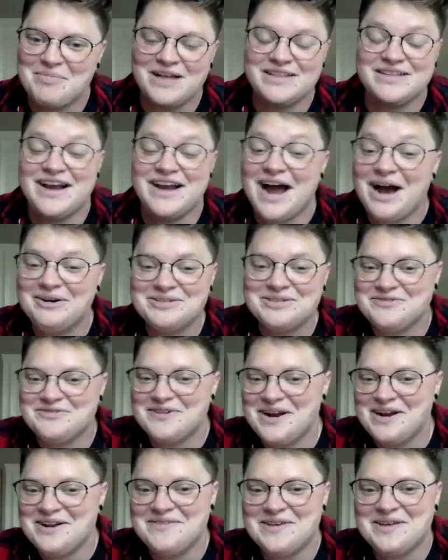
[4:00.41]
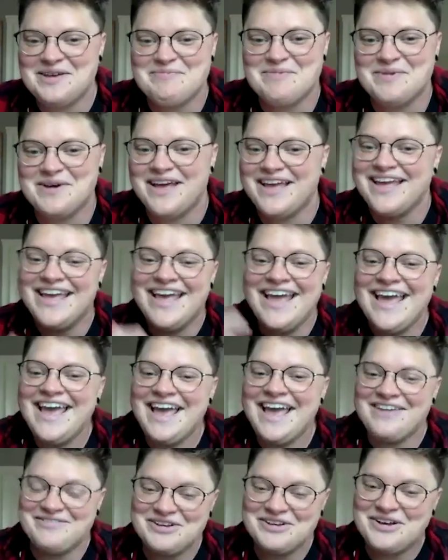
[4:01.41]
on there. I was afraid of it, but
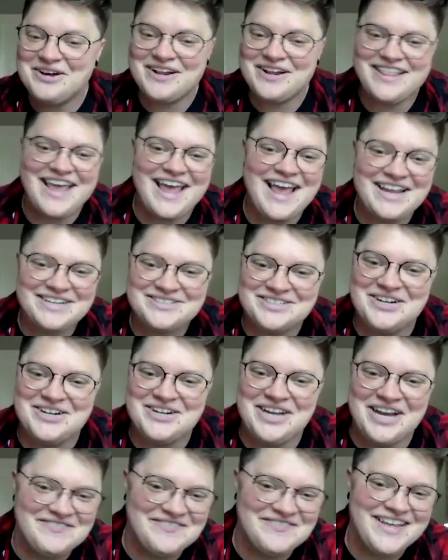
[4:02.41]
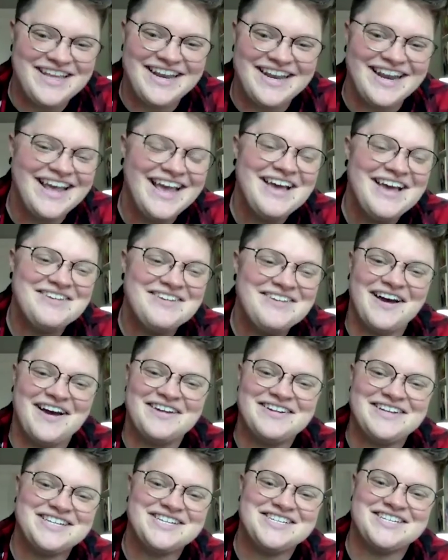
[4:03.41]
if you'll go to the Andrew Goodman
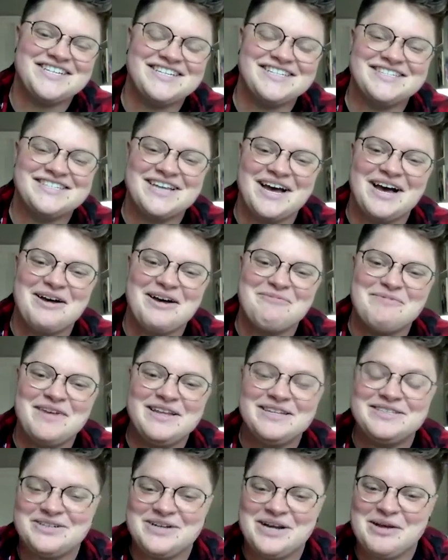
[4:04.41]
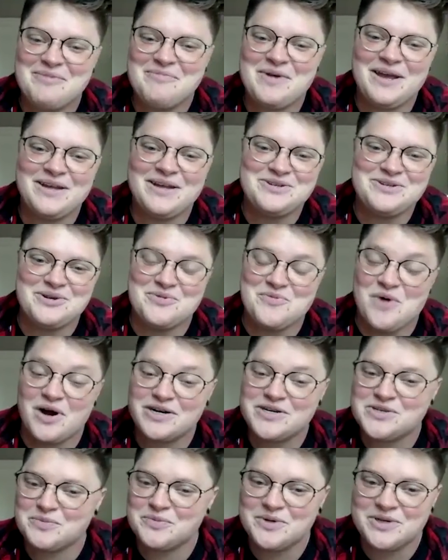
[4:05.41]
Foundation's Instagram page, you can watch
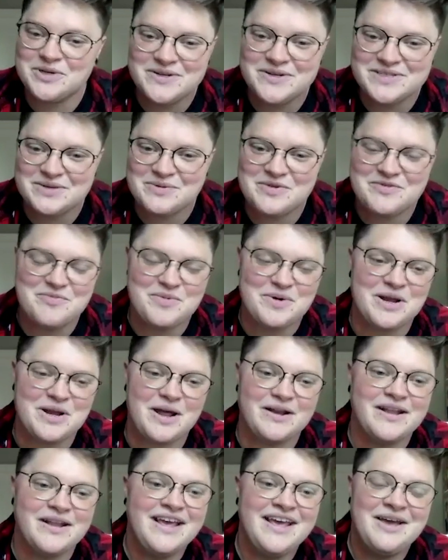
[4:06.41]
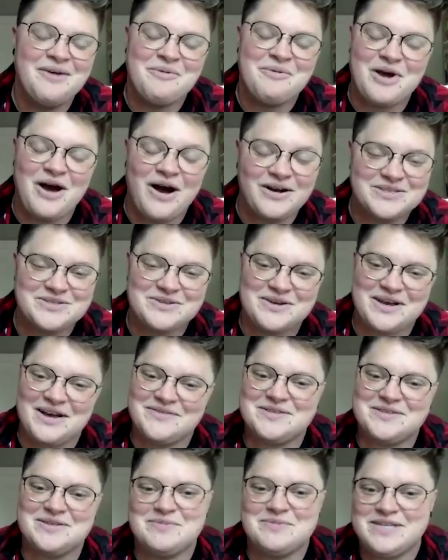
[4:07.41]
some reels that we've put on. We also have
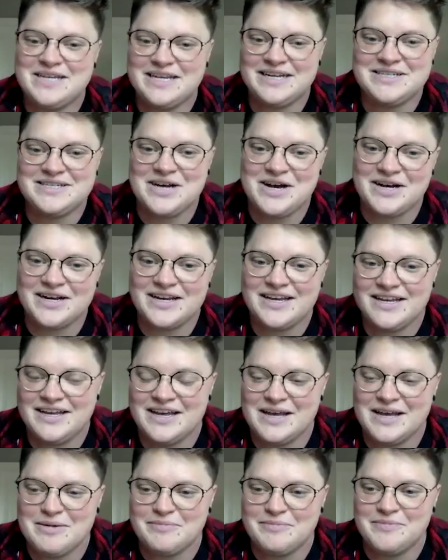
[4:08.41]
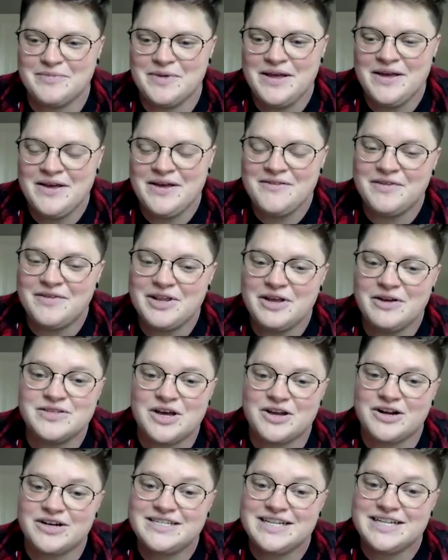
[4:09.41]
some TikTok videos
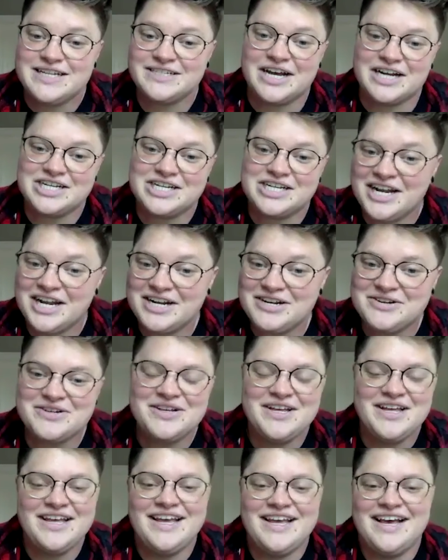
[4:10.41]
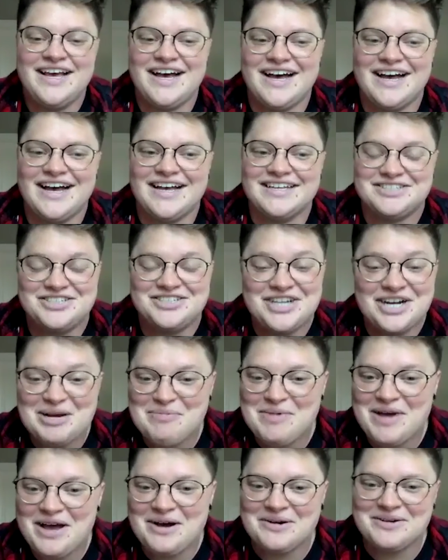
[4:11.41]
on our TikTok channel. So check
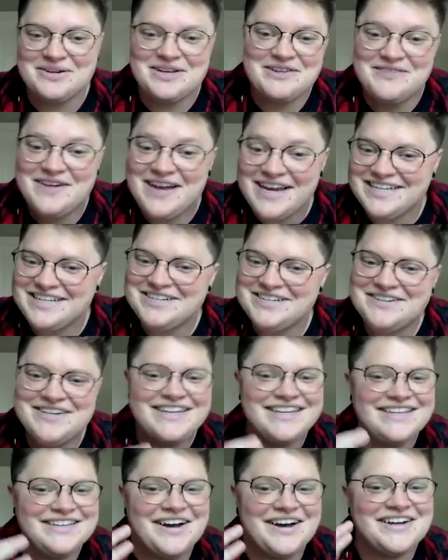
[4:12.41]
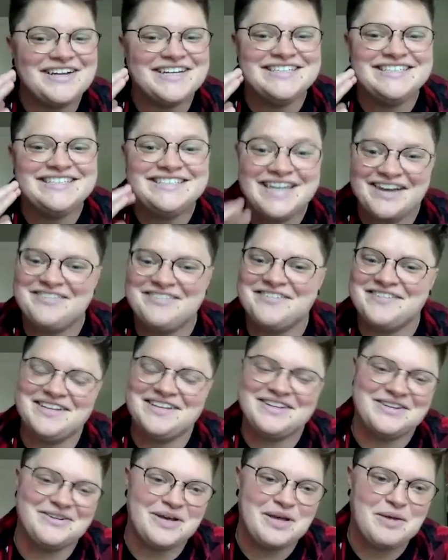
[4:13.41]
them out. If I can do it, y'all can definitely
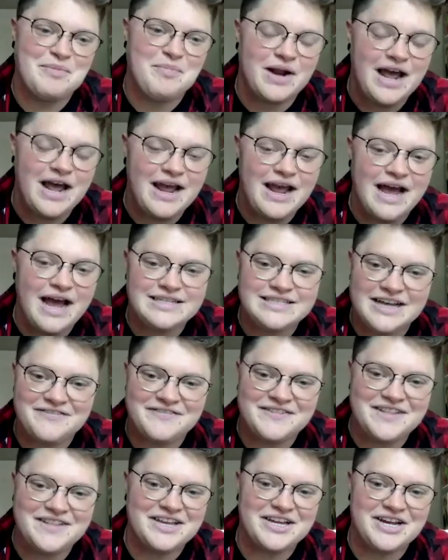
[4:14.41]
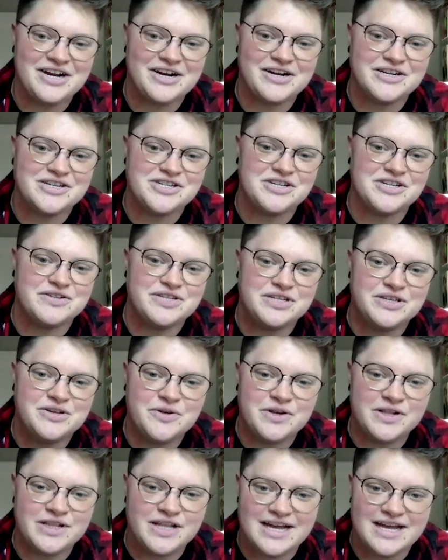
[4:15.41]
do it. But I definitely encourage you to
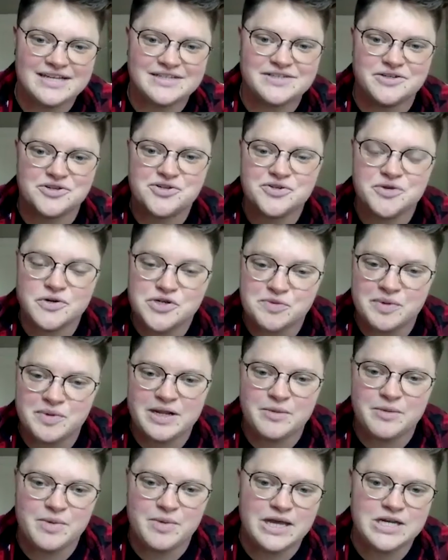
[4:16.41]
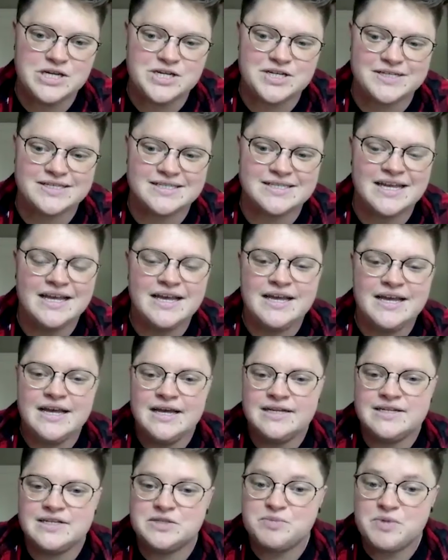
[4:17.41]
utilize your social media pages
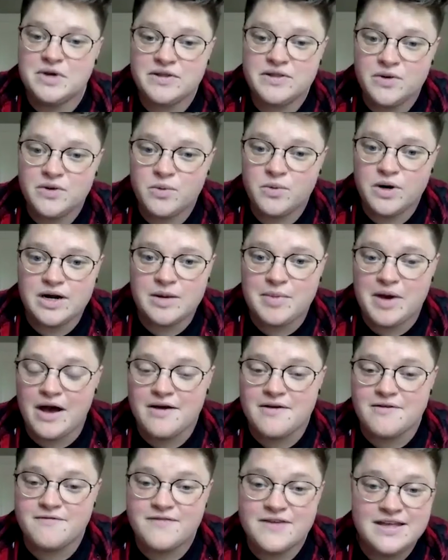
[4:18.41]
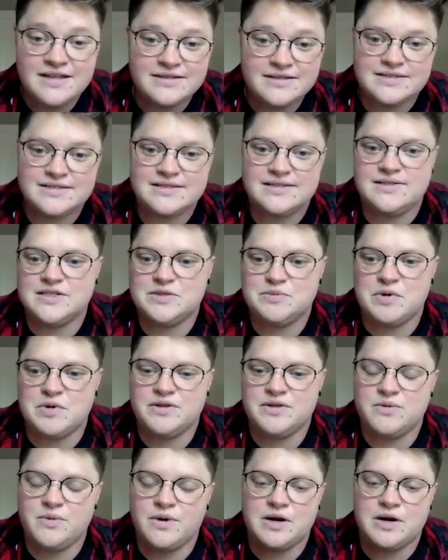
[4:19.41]
to spread the word about events, to spread
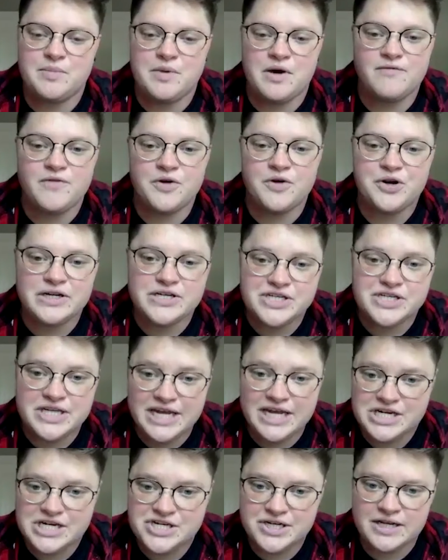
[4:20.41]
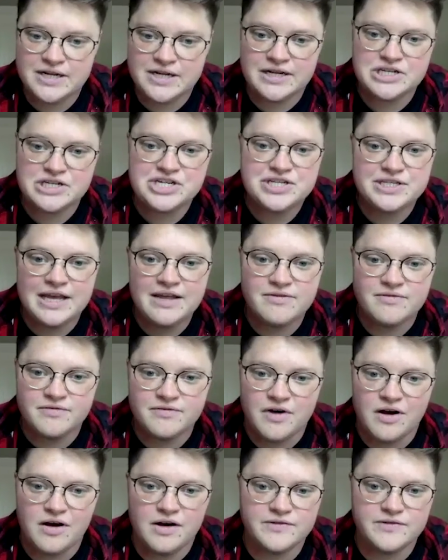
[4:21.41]
the word about voter education, and just get
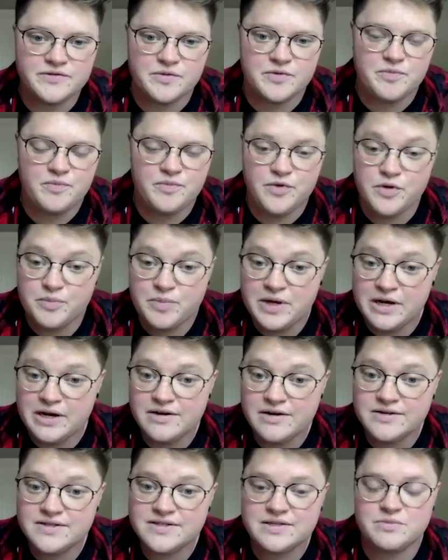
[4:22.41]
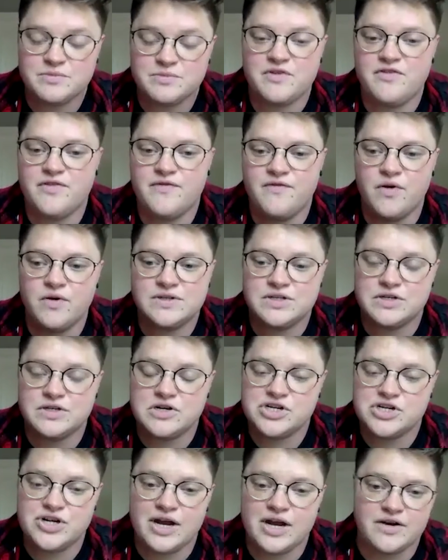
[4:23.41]
involved with your peers and with folks that you're
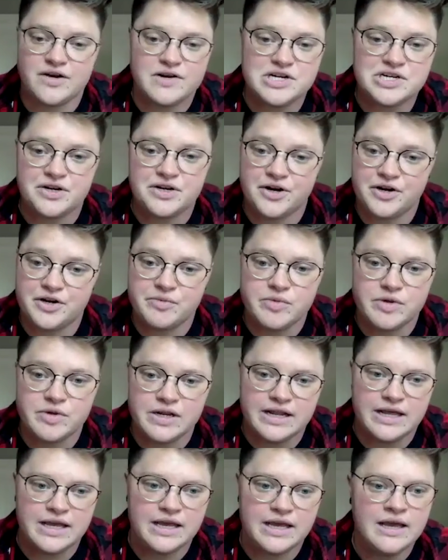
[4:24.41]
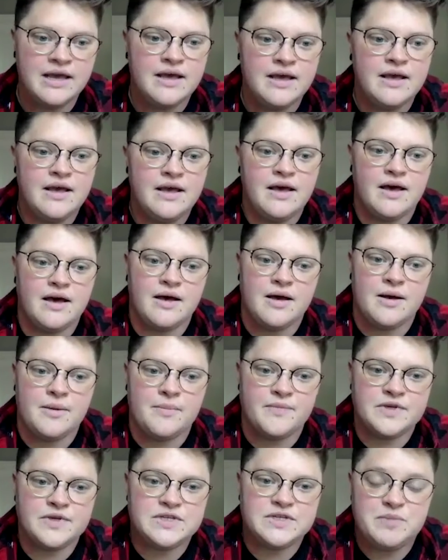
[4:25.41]
trying to reach in your community,
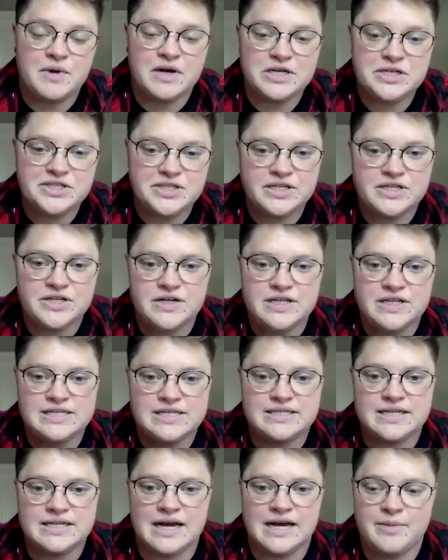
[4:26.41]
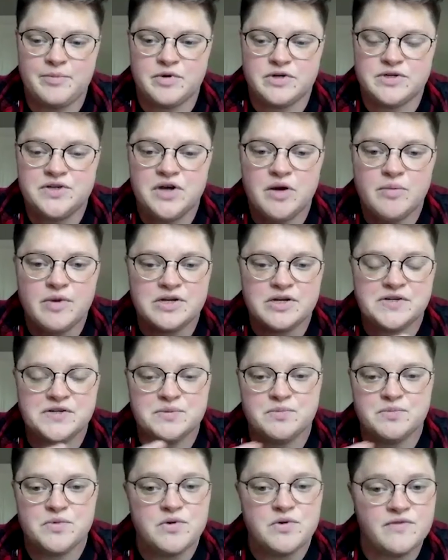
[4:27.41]
especially during this time where so much is
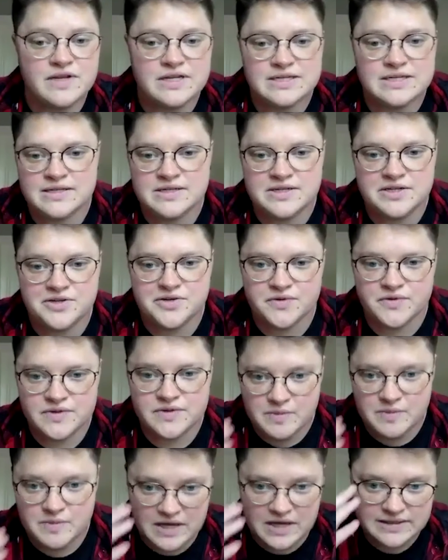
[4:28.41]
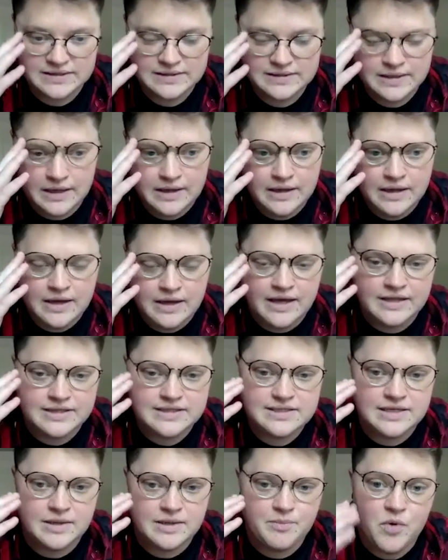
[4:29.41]
moving to the digital space.
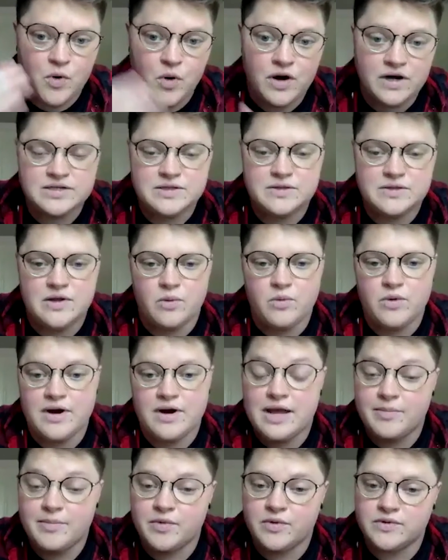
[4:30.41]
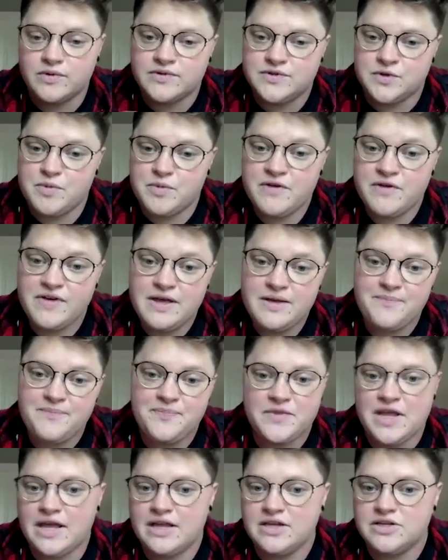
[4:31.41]
It's important that we're able to pivot
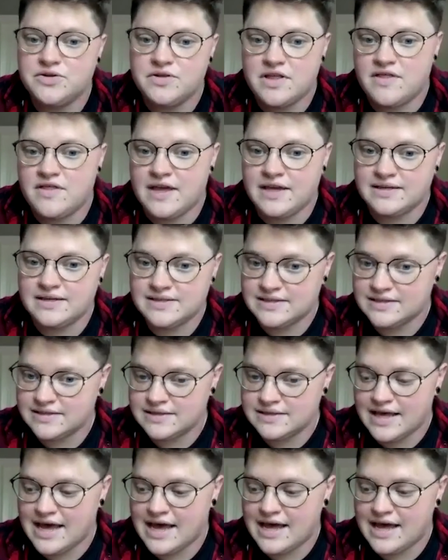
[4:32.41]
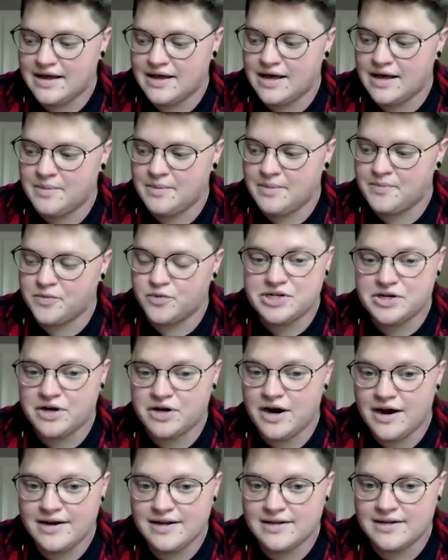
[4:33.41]
and do the things that reach our
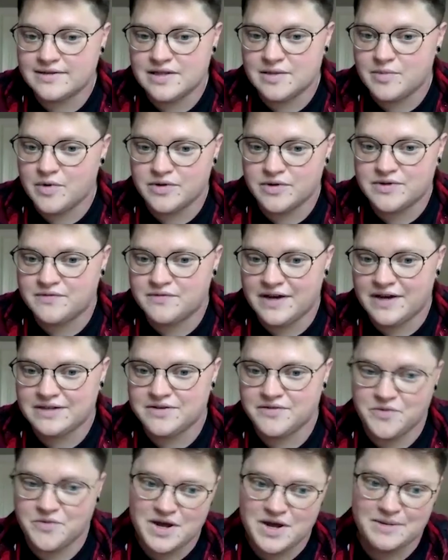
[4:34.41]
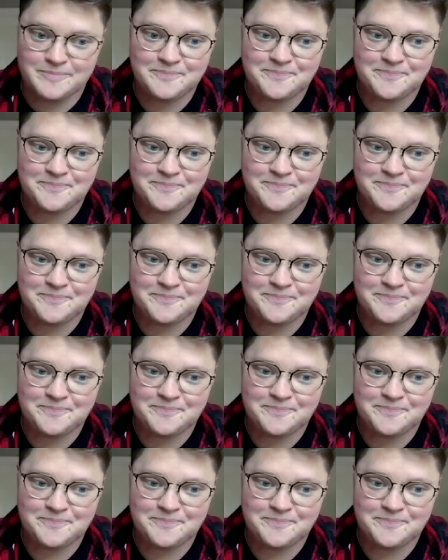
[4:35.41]
audience in the most effective way.